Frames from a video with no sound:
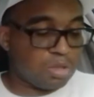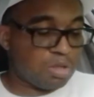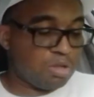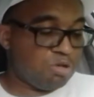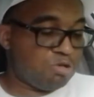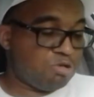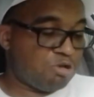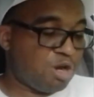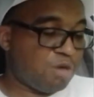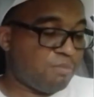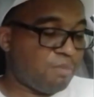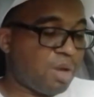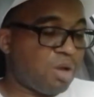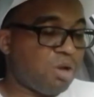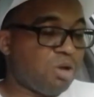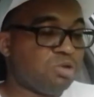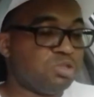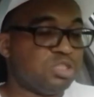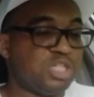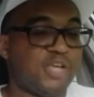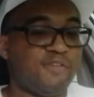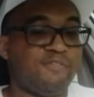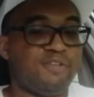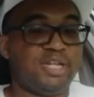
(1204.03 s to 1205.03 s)
create my
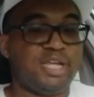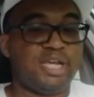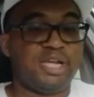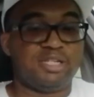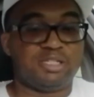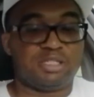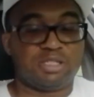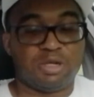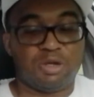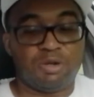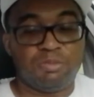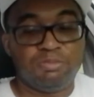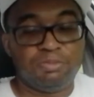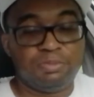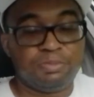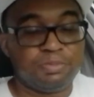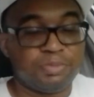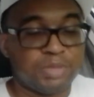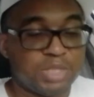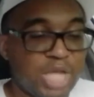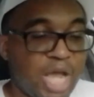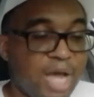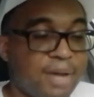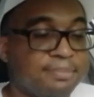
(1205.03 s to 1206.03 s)
own DVD. So
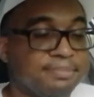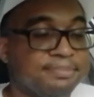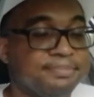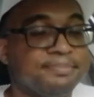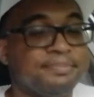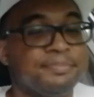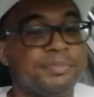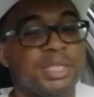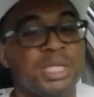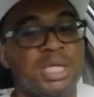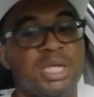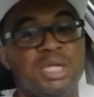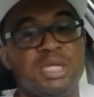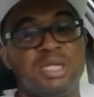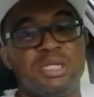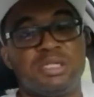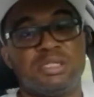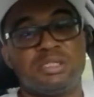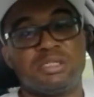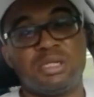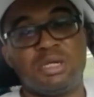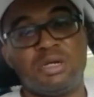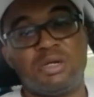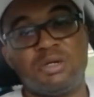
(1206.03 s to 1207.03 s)
yeah.
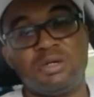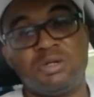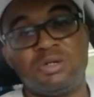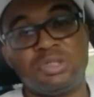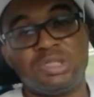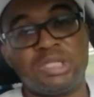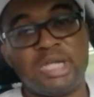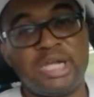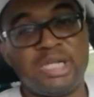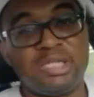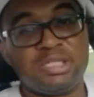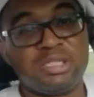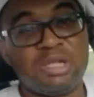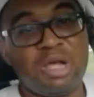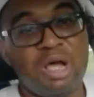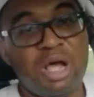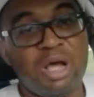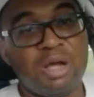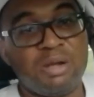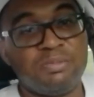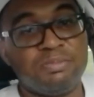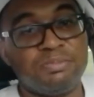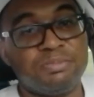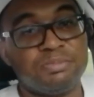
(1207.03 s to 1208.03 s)
So that's
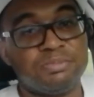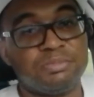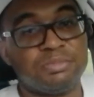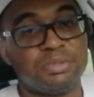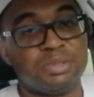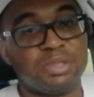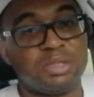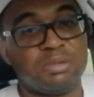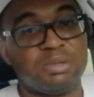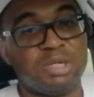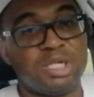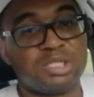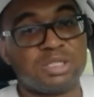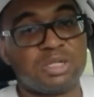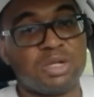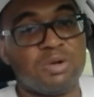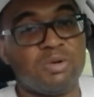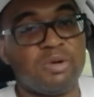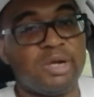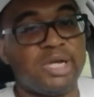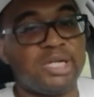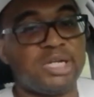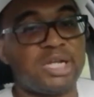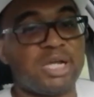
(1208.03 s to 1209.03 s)
all. let's
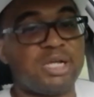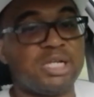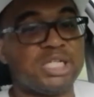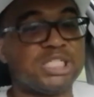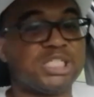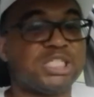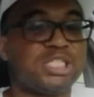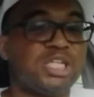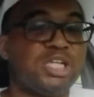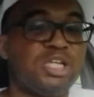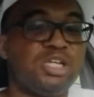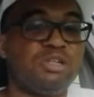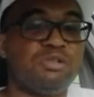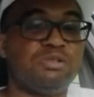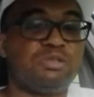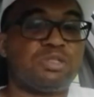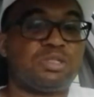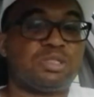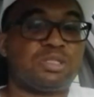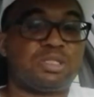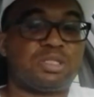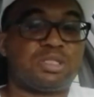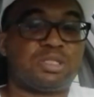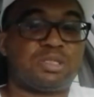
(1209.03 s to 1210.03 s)
go in. I'll see you
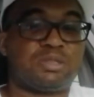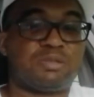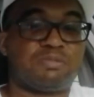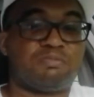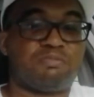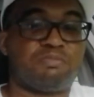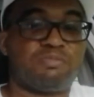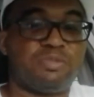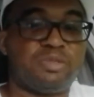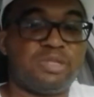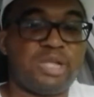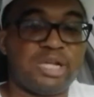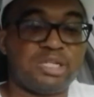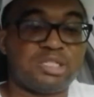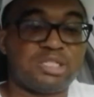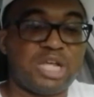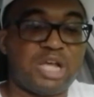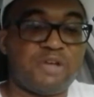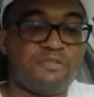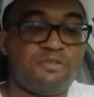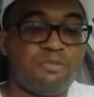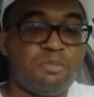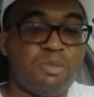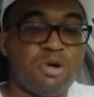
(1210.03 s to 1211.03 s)
next
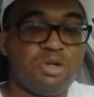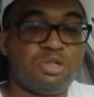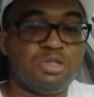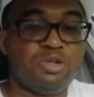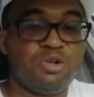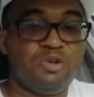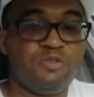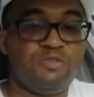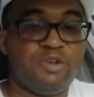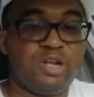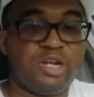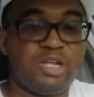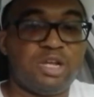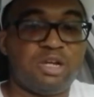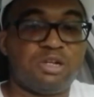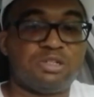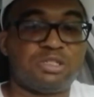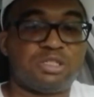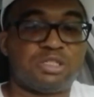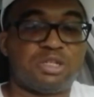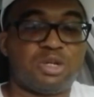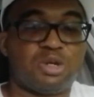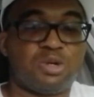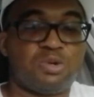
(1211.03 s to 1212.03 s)
time for more new videos.
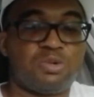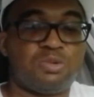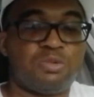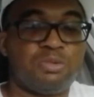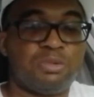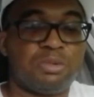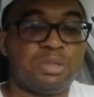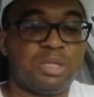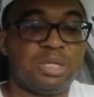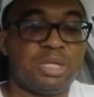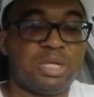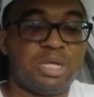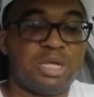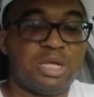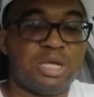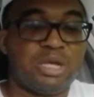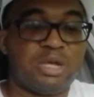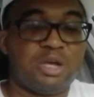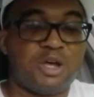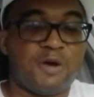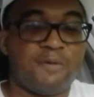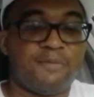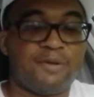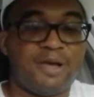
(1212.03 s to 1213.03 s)
So
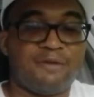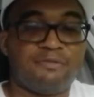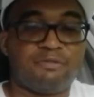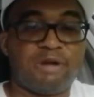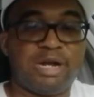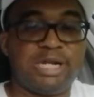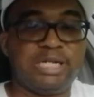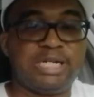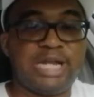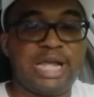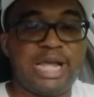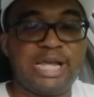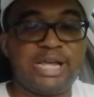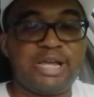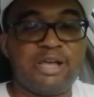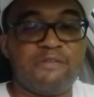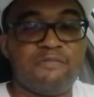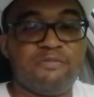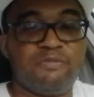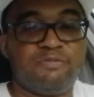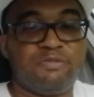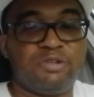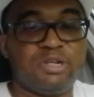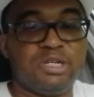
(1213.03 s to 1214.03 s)
hope you have a great day.
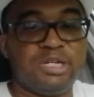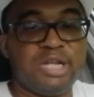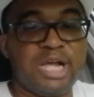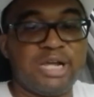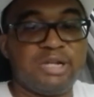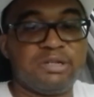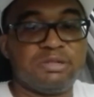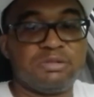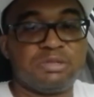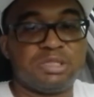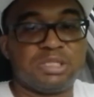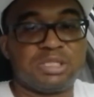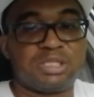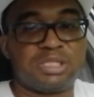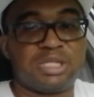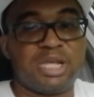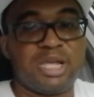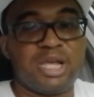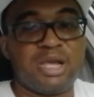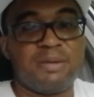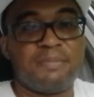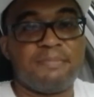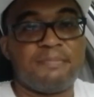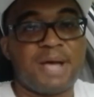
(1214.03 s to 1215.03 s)
Good night. See
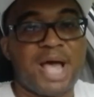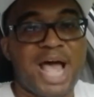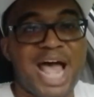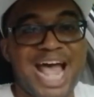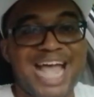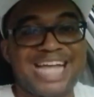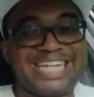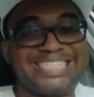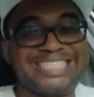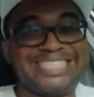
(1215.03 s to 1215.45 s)
ya. Bye.